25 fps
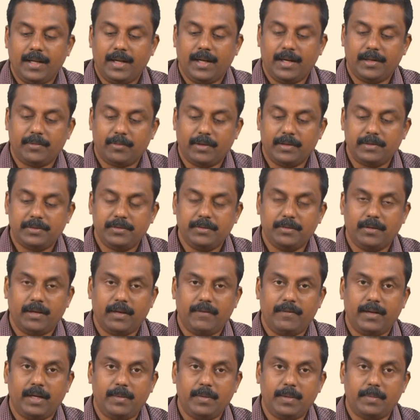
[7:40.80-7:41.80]
and once you
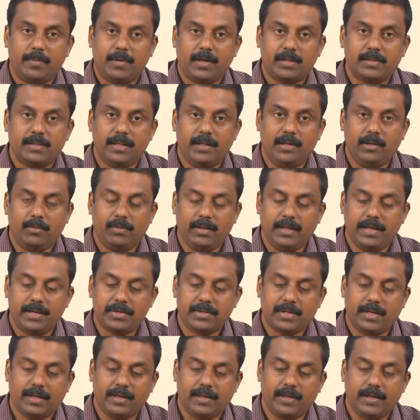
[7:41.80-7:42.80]
have aluminum oxide
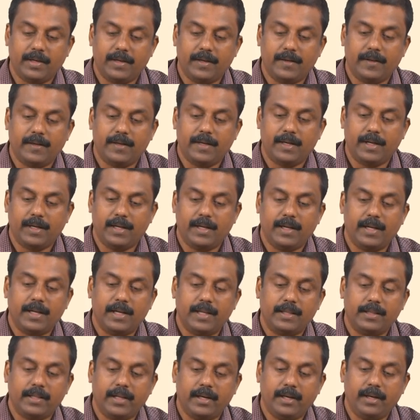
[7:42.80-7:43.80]
nucleation
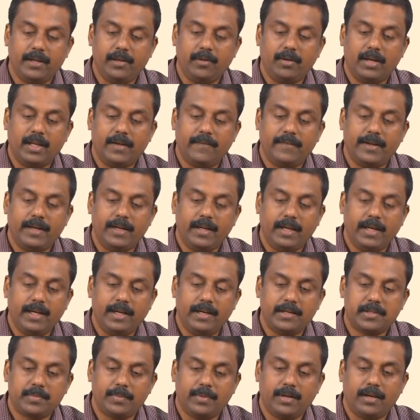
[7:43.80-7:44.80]
and then you will have an
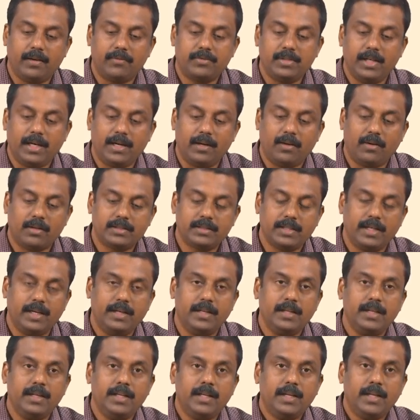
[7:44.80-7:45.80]
enrichment of silicon
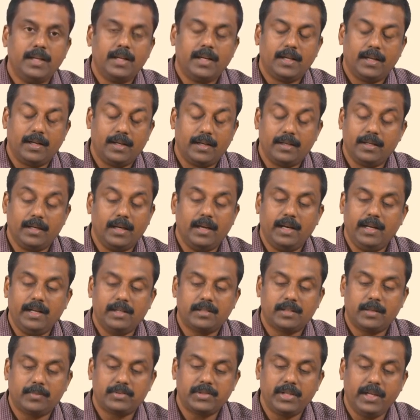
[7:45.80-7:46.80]
oxide,
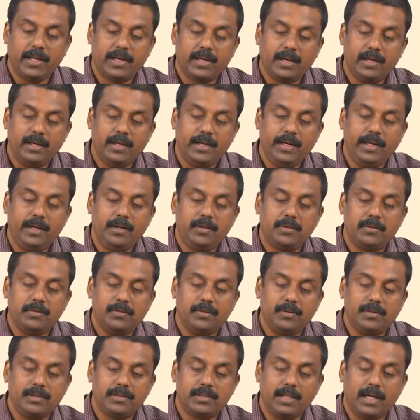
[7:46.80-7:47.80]
enrichment of silicon leading
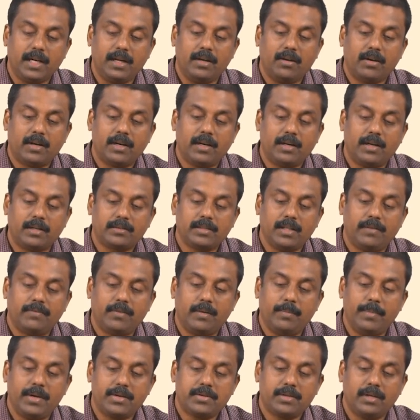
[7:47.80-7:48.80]
to silicon oxide
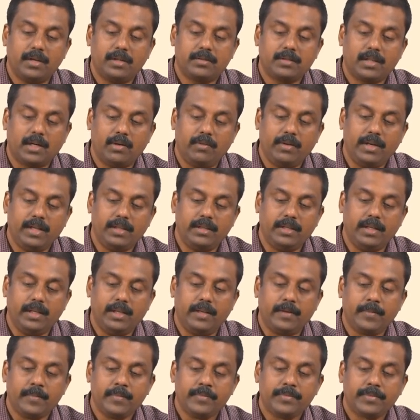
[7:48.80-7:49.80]
formation surrounding
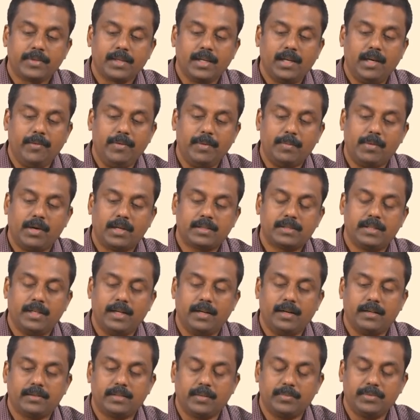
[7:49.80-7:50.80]
the aluminum
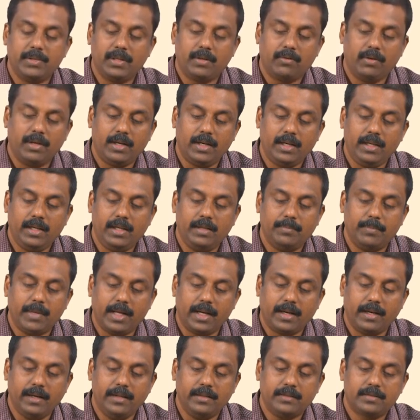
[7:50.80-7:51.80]
oxide and subsequently
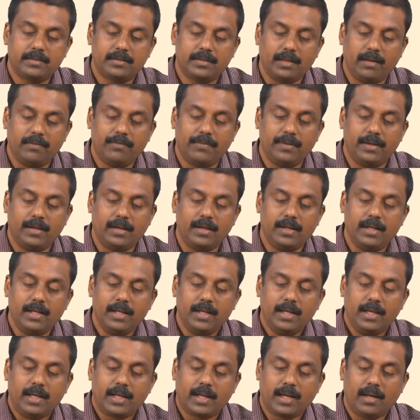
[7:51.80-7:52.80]
manganese sulfur
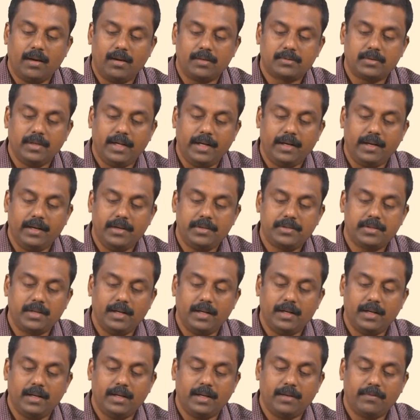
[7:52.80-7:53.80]
can also enrich
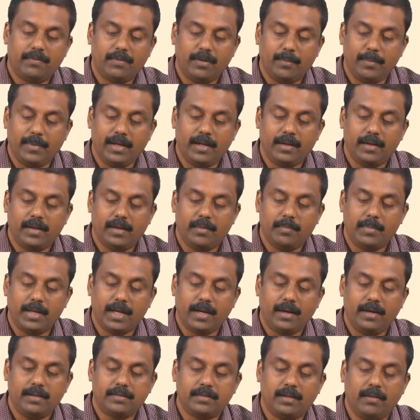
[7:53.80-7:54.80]
and forming
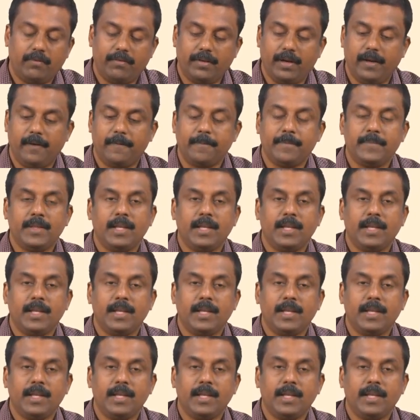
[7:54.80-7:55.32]
manganese sulfide.